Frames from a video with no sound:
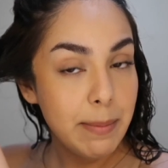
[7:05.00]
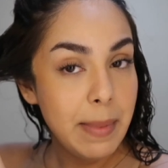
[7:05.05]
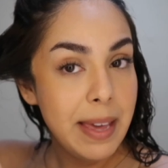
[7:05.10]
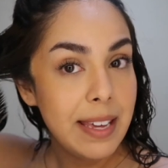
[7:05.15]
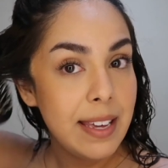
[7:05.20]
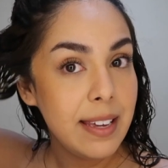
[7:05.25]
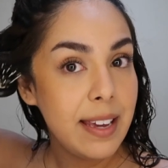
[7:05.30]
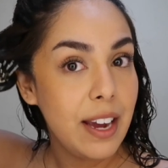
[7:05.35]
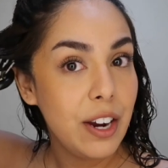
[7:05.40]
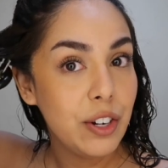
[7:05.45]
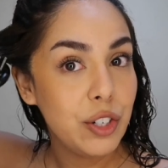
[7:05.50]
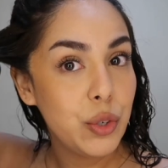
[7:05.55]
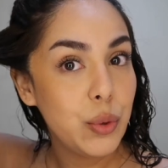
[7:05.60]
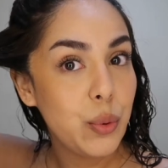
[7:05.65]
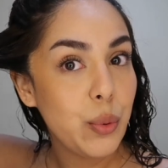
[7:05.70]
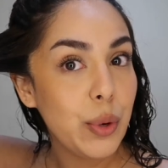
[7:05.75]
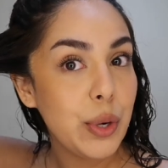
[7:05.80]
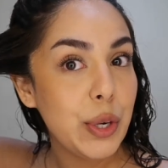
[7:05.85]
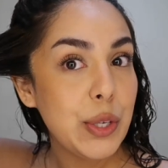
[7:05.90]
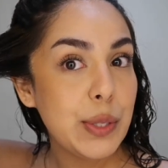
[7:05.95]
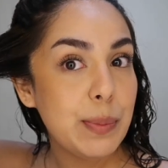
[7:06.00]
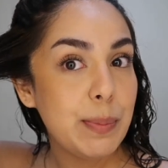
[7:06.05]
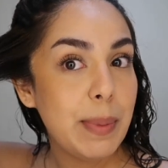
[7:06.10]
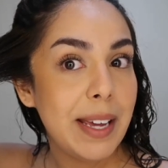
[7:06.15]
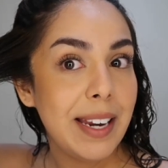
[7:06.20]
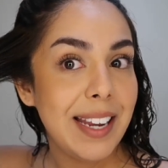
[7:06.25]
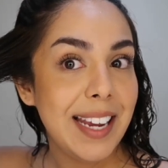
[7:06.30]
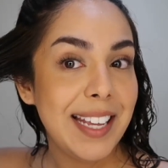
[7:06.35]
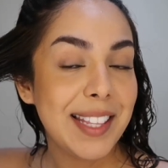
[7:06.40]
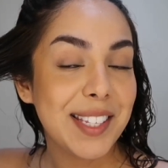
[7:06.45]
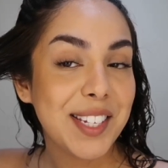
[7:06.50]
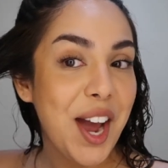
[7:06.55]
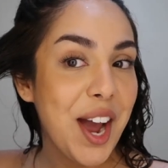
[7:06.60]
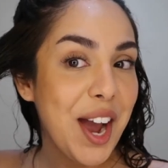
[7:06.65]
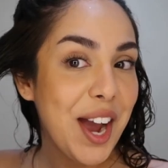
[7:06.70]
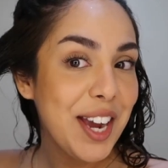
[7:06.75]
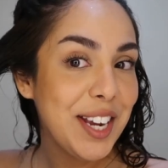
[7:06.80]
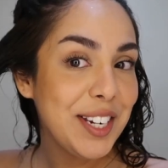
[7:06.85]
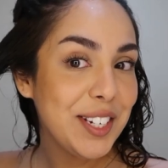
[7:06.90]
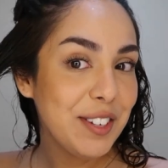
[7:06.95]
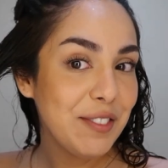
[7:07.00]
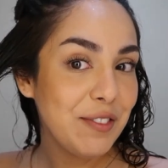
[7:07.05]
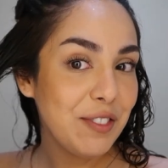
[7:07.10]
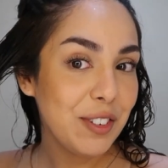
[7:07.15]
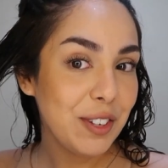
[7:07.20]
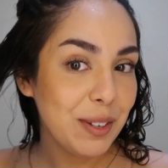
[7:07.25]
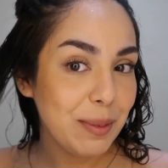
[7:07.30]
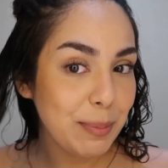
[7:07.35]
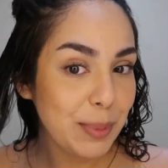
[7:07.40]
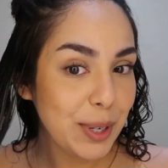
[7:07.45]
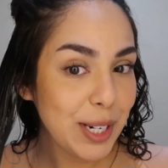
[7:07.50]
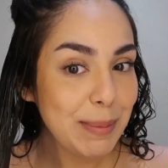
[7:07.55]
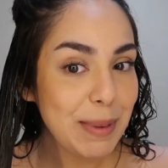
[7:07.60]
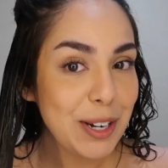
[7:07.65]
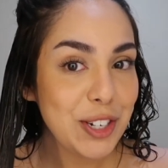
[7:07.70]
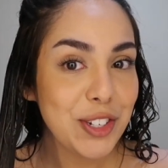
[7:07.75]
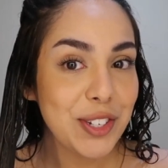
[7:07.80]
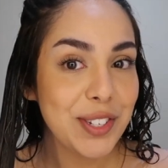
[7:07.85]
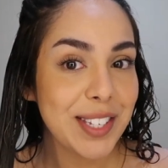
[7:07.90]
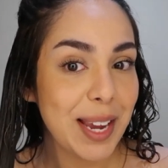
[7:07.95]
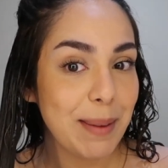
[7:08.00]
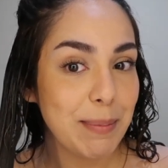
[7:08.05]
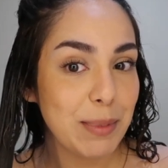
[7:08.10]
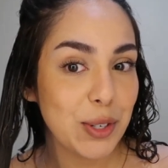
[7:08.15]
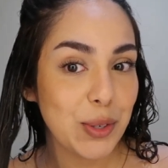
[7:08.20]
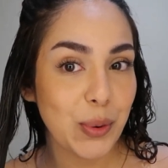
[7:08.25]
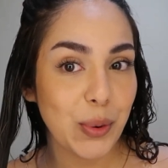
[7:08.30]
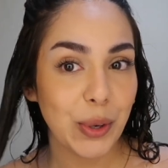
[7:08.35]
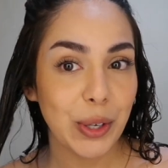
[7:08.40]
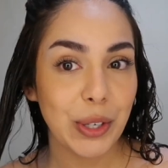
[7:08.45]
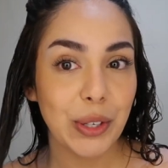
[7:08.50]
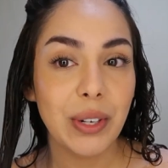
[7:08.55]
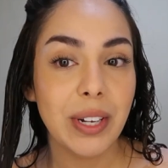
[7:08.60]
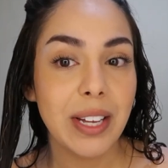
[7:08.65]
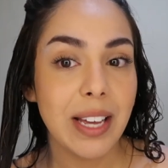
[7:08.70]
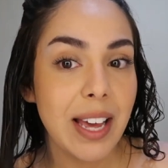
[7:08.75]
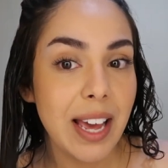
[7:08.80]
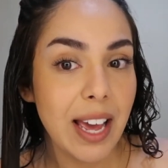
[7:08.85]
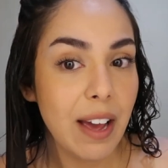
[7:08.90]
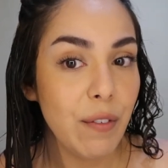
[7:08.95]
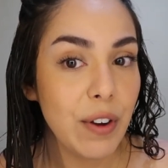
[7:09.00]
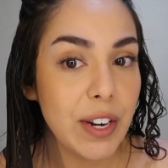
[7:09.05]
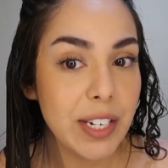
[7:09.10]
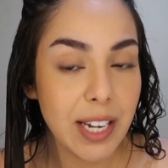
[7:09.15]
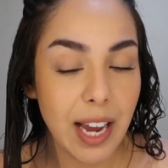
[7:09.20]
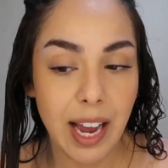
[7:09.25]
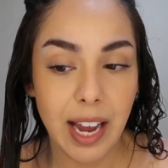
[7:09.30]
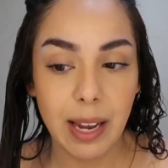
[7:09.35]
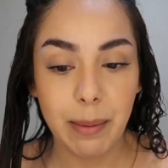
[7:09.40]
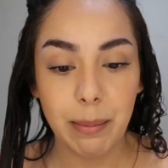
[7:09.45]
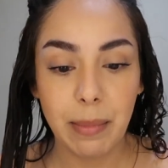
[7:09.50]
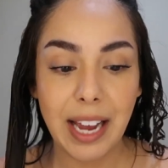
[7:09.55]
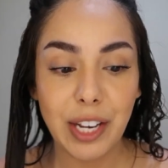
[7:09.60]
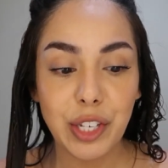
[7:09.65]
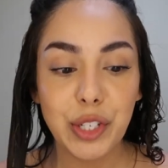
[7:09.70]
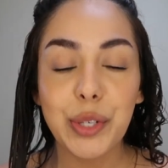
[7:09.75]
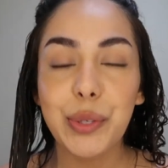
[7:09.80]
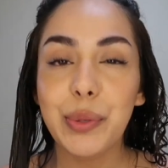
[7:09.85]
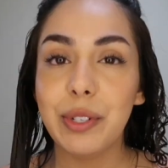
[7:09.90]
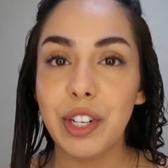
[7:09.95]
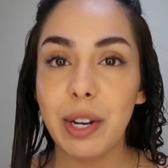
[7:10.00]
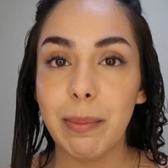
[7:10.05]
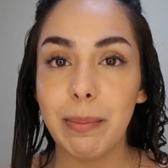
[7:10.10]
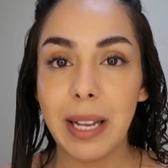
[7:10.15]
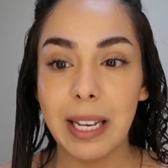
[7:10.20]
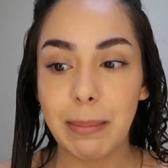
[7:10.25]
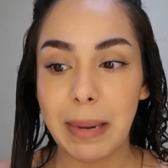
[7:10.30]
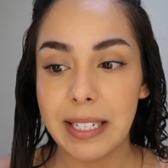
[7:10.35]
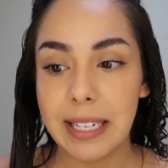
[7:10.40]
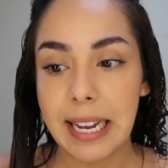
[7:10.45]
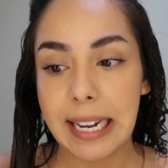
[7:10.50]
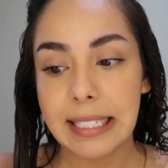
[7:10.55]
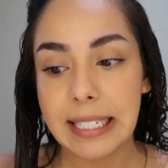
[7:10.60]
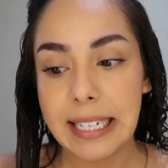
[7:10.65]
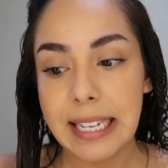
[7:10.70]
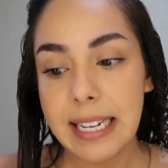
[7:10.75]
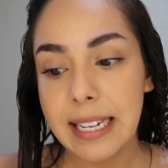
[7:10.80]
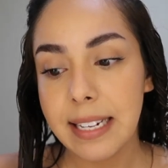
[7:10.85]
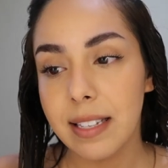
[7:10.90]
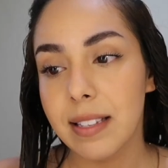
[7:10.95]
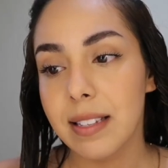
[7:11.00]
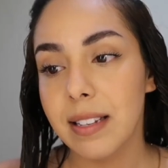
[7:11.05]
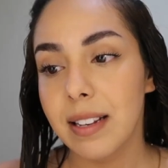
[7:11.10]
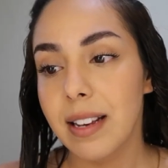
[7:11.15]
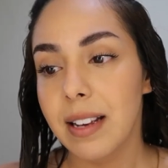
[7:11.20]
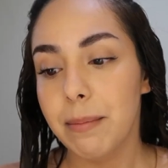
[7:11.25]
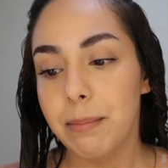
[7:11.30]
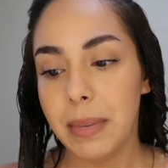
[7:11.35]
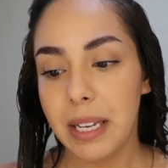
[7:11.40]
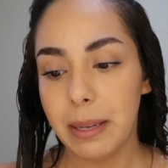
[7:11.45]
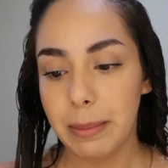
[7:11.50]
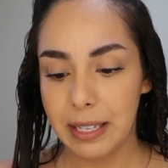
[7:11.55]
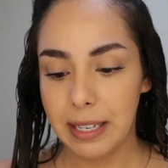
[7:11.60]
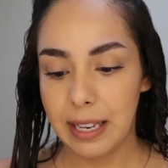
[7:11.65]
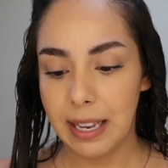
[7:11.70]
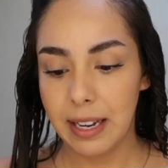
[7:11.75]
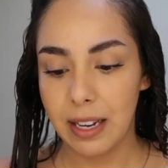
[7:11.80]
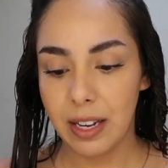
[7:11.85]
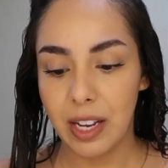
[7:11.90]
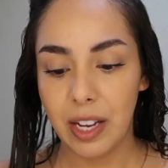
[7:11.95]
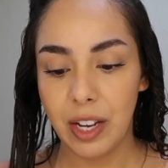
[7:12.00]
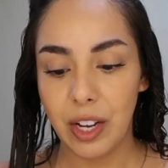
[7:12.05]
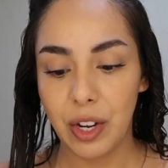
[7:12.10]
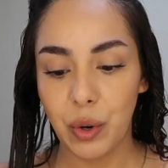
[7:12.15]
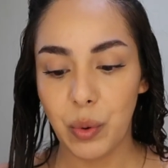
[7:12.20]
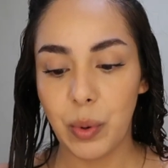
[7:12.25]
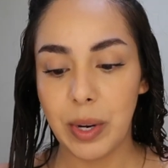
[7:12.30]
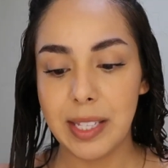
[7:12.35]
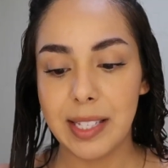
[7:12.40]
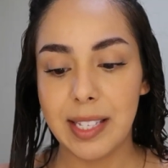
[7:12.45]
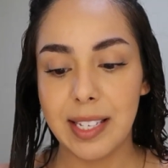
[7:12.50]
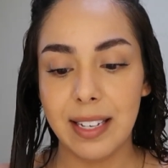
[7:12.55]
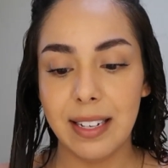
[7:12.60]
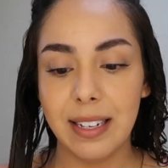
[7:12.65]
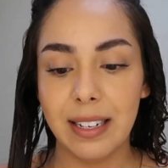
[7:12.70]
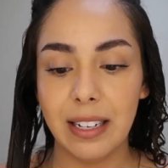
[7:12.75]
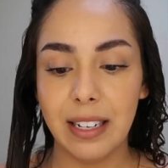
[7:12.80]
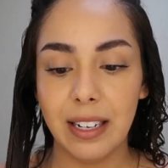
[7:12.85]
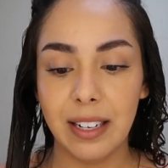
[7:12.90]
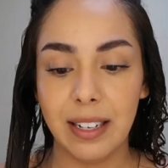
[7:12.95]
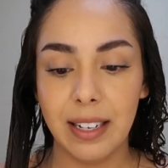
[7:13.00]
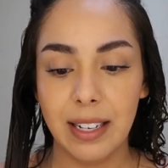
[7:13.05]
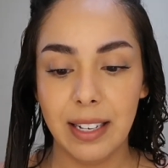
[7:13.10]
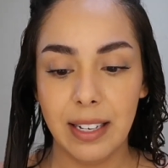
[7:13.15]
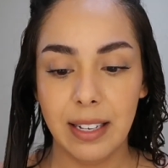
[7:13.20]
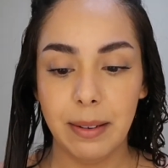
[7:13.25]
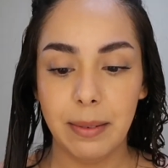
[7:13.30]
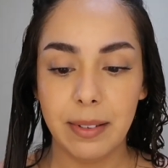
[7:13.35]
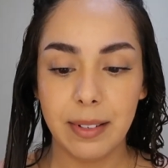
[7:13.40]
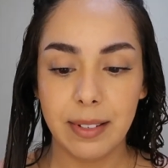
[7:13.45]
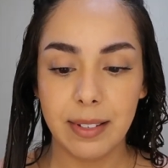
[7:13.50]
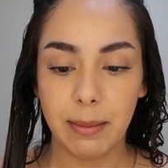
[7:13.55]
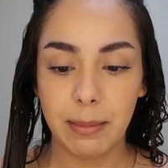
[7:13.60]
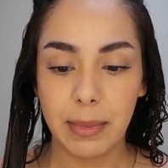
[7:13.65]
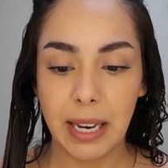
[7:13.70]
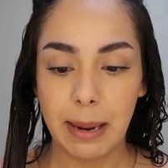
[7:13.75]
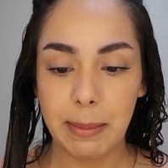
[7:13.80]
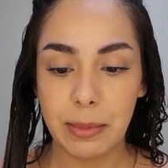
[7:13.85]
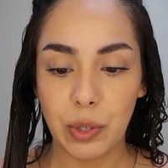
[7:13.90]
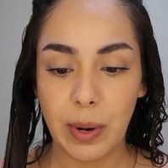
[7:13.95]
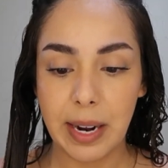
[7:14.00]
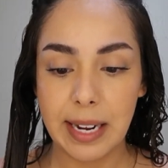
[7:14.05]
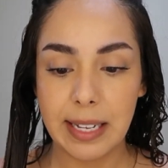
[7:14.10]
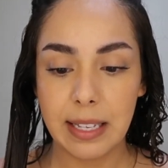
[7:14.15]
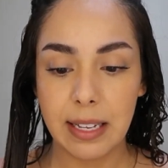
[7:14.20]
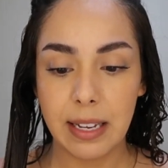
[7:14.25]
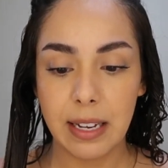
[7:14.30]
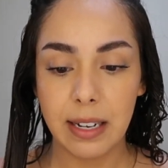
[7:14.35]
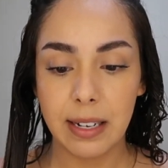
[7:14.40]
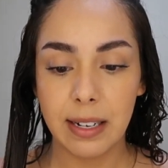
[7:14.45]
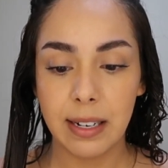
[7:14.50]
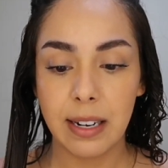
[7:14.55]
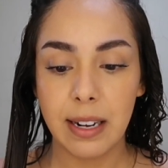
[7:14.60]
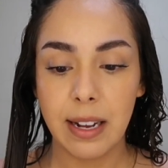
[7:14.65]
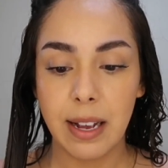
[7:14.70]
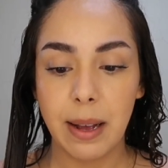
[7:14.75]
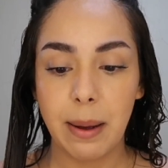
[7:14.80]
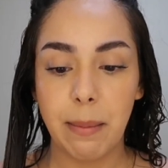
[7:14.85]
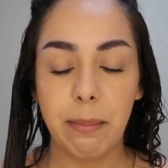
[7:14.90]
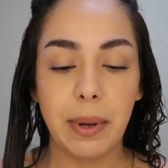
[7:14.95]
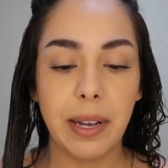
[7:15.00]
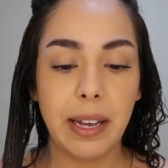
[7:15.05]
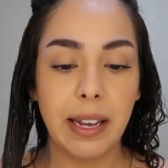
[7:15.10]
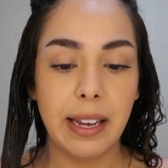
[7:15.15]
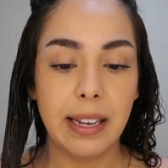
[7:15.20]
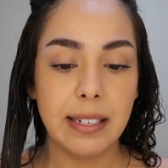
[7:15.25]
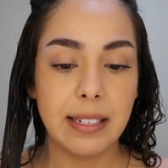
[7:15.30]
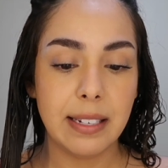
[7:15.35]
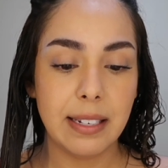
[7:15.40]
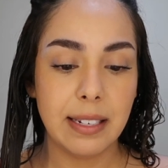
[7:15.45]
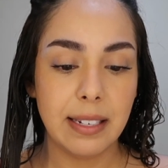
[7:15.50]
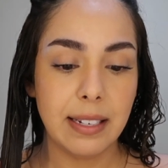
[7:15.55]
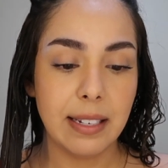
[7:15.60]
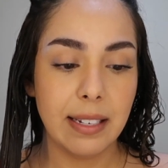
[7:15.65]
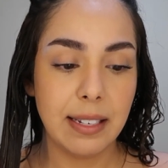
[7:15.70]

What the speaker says: making hair tutorials, but it's kind of pretty much the same tutorial every time. I do switch up like my techniques, maybe like once a year, sometimes twice a year, but